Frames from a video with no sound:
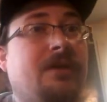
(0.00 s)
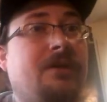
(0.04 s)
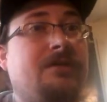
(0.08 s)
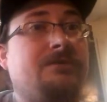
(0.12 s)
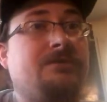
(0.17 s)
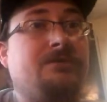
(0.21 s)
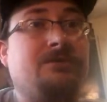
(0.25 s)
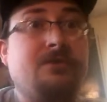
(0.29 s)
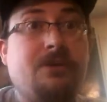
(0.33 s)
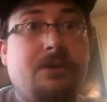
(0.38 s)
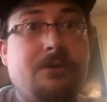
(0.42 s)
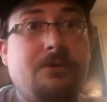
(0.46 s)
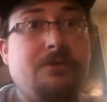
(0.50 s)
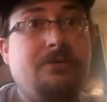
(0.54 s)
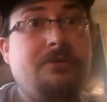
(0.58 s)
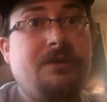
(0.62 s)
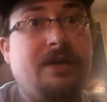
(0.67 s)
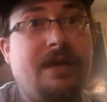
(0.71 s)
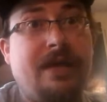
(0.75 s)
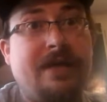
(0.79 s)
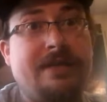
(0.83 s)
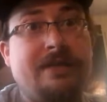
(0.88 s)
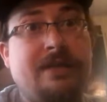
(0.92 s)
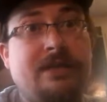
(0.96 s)
So
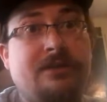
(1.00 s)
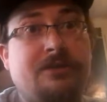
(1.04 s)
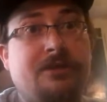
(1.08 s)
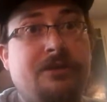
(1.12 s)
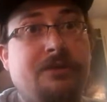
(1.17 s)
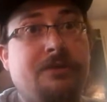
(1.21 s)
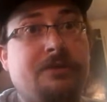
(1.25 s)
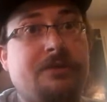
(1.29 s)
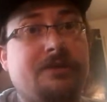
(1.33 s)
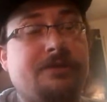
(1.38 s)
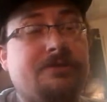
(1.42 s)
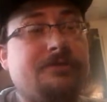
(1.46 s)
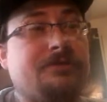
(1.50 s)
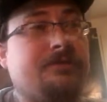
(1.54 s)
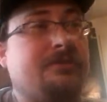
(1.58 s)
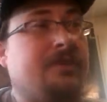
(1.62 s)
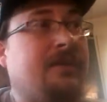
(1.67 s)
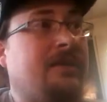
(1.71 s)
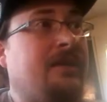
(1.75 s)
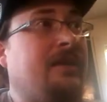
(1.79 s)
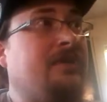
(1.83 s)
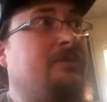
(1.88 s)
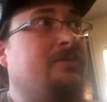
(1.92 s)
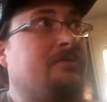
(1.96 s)
I got curious
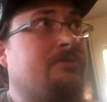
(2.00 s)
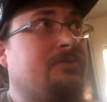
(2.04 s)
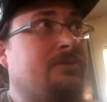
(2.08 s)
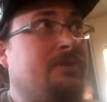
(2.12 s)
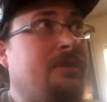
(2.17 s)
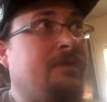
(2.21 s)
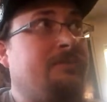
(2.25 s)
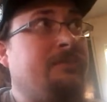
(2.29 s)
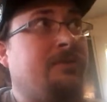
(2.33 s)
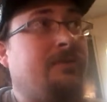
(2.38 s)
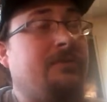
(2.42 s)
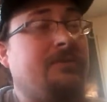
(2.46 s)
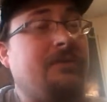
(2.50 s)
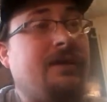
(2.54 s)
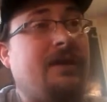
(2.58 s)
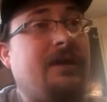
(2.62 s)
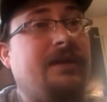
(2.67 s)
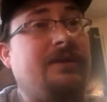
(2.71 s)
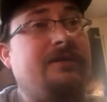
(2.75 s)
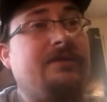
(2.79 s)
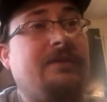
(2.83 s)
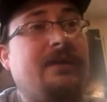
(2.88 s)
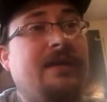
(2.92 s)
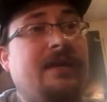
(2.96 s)
and I looked it up online,